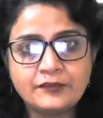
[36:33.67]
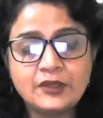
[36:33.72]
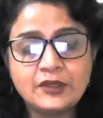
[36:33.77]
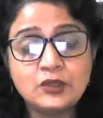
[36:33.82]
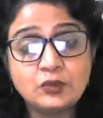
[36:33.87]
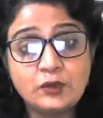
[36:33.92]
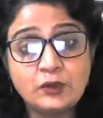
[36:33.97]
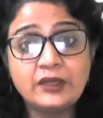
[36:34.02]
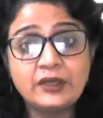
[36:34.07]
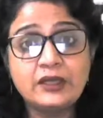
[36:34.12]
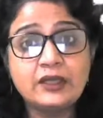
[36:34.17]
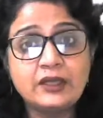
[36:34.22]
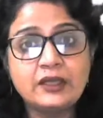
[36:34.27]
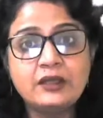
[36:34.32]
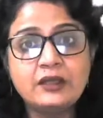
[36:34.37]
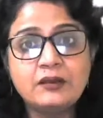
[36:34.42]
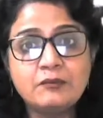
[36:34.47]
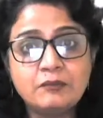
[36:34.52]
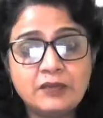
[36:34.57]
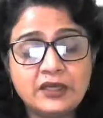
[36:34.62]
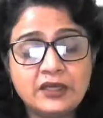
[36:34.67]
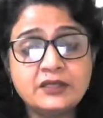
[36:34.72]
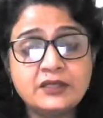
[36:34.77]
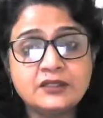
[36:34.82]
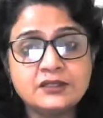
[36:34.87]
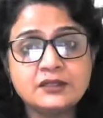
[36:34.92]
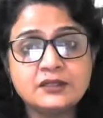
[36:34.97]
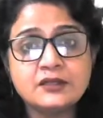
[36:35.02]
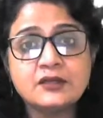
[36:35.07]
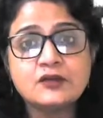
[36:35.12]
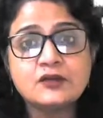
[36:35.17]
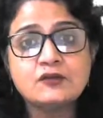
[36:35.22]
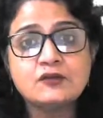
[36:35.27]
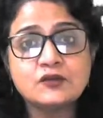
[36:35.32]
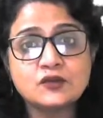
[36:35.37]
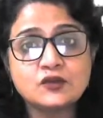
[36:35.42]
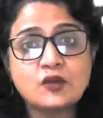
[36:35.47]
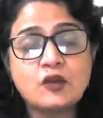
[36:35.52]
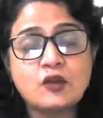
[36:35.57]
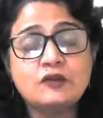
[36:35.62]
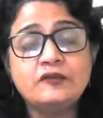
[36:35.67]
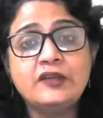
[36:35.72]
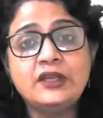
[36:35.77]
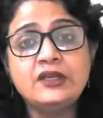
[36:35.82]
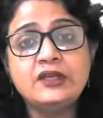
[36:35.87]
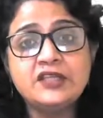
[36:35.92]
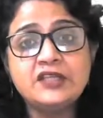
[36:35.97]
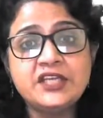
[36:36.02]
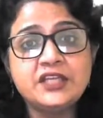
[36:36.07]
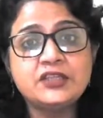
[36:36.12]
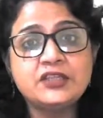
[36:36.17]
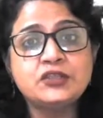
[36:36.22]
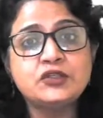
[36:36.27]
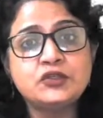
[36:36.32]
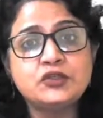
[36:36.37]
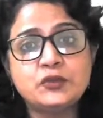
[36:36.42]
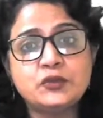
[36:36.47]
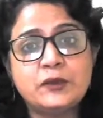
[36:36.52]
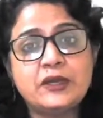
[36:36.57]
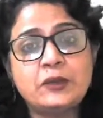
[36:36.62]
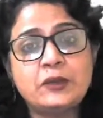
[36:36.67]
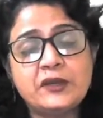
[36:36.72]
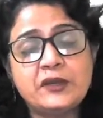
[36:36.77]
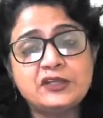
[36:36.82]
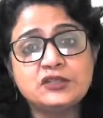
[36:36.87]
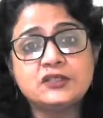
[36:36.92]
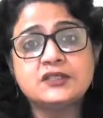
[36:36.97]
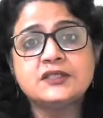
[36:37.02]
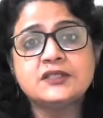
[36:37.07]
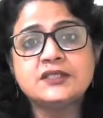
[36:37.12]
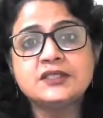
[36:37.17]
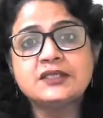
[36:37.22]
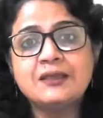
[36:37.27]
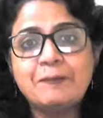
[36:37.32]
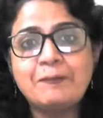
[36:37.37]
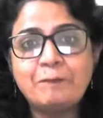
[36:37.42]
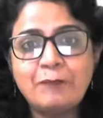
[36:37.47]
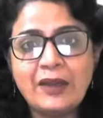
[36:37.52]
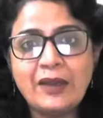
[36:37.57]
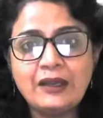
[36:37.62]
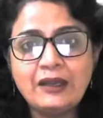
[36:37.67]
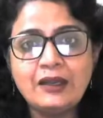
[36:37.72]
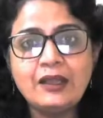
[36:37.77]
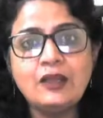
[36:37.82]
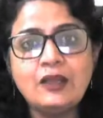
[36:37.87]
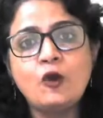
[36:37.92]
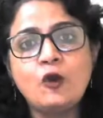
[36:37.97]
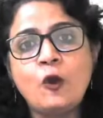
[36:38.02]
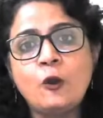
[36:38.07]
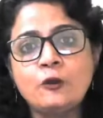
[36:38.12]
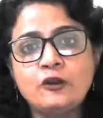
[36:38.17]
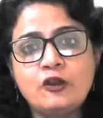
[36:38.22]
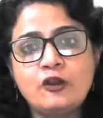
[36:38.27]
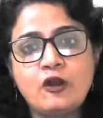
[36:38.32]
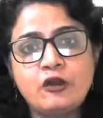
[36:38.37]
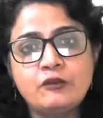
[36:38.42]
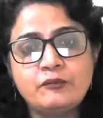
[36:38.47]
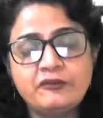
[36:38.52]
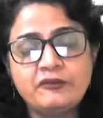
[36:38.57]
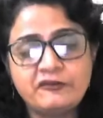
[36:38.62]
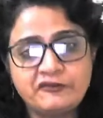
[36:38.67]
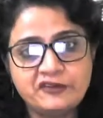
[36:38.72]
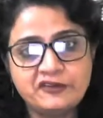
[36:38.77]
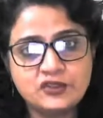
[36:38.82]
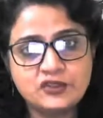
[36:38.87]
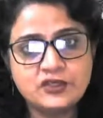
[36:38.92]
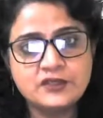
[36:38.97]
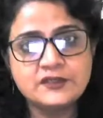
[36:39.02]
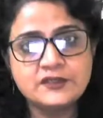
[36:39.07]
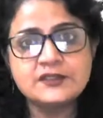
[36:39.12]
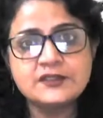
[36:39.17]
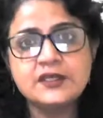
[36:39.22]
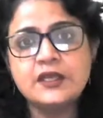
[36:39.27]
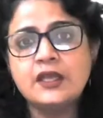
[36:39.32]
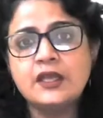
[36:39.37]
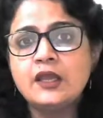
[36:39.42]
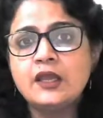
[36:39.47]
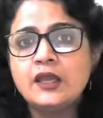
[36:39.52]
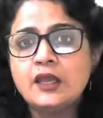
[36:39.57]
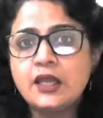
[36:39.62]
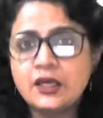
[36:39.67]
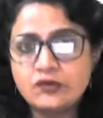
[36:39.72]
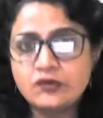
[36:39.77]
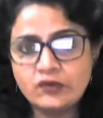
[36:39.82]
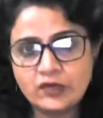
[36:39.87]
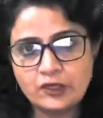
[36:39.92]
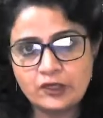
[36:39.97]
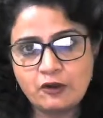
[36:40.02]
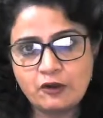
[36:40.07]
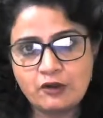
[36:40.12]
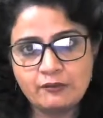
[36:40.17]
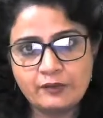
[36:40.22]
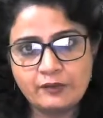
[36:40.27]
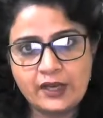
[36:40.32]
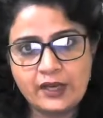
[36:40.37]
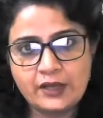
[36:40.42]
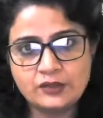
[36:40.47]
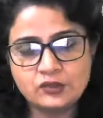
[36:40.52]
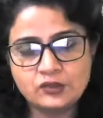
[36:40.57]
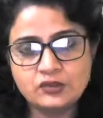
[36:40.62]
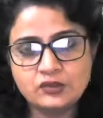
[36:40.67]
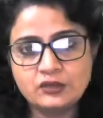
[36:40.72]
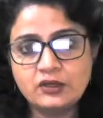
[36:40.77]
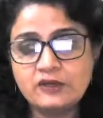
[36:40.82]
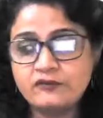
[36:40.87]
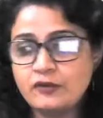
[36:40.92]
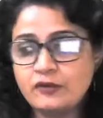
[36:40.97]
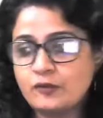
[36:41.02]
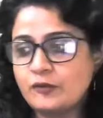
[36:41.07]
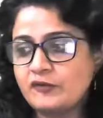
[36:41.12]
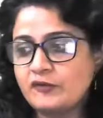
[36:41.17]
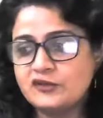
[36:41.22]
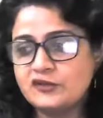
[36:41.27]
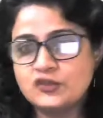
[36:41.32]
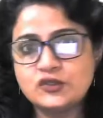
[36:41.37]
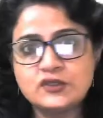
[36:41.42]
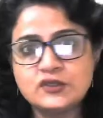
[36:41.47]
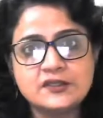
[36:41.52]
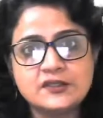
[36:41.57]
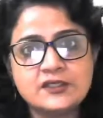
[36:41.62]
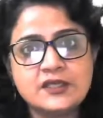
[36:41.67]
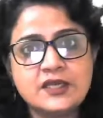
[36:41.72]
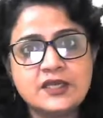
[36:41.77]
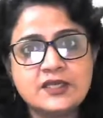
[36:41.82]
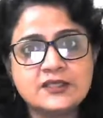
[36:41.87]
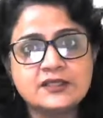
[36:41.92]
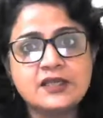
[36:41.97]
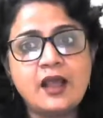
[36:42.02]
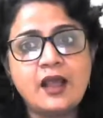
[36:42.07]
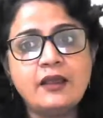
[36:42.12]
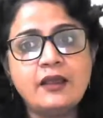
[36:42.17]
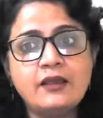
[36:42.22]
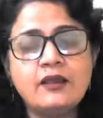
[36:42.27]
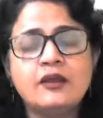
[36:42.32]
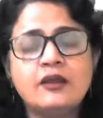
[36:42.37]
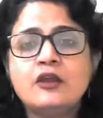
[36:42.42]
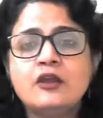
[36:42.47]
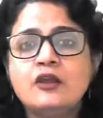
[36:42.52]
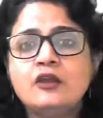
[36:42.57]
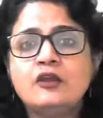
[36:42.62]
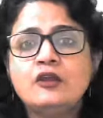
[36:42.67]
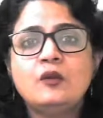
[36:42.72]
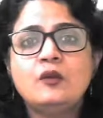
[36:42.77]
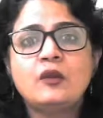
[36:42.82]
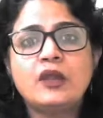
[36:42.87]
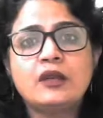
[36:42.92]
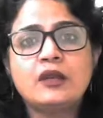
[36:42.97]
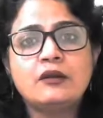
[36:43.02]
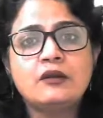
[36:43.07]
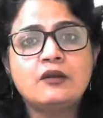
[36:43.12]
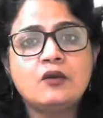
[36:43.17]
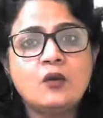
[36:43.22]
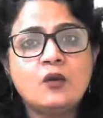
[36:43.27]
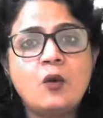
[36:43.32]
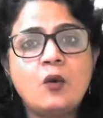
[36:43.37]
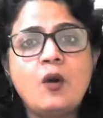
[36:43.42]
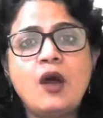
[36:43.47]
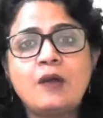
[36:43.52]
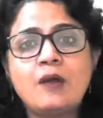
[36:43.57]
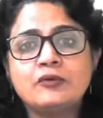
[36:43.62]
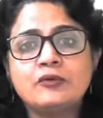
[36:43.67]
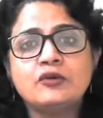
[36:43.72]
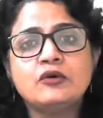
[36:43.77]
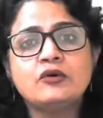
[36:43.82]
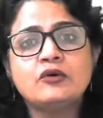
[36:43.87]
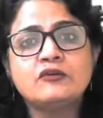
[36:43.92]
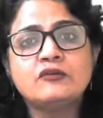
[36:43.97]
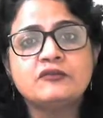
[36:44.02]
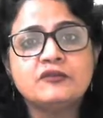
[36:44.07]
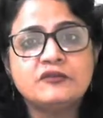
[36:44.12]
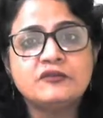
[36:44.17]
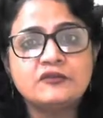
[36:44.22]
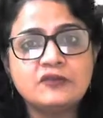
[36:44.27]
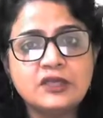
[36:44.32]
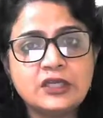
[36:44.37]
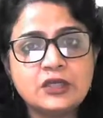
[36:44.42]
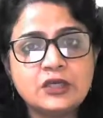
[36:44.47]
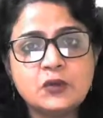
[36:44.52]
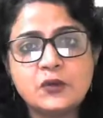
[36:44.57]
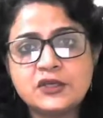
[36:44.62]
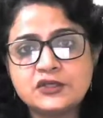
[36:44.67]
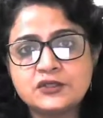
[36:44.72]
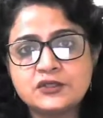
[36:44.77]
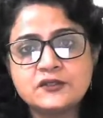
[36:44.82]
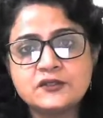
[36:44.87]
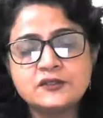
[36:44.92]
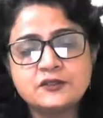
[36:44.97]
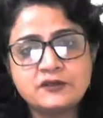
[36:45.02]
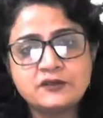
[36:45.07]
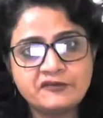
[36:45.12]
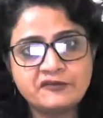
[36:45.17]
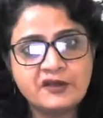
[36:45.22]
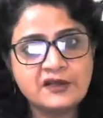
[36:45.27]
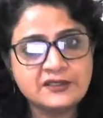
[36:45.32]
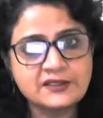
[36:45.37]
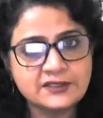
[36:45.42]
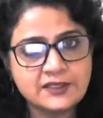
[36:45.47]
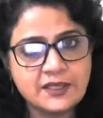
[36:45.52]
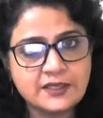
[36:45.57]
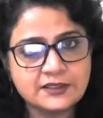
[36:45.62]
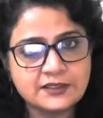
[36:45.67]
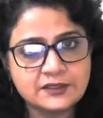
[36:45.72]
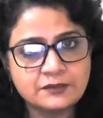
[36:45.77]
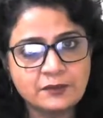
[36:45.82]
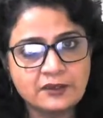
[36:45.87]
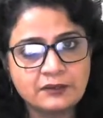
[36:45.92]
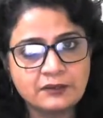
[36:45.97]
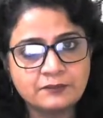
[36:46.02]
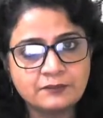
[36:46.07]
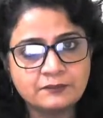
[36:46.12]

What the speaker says: 20 minutes for solving 10 to 12 questions depending on your proficiency in reading comprehension. If your proficiency is higher, you can go up to 15 questions of RC as well.